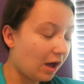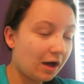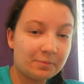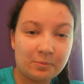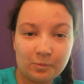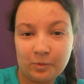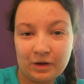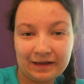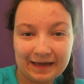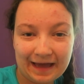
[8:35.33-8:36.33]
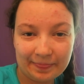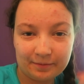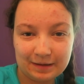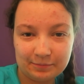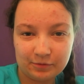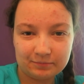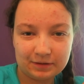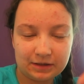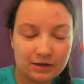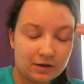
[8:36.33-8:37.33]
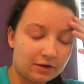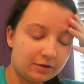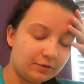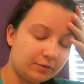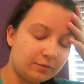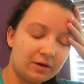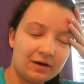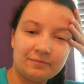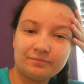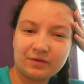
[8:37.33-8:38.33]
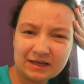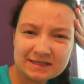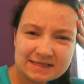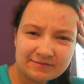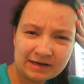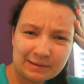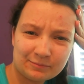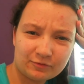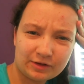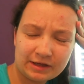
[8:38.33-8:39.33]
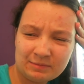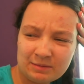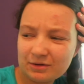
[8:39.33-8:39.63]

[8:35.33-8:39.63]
while I had the baby with me, who, I need to give a name for him.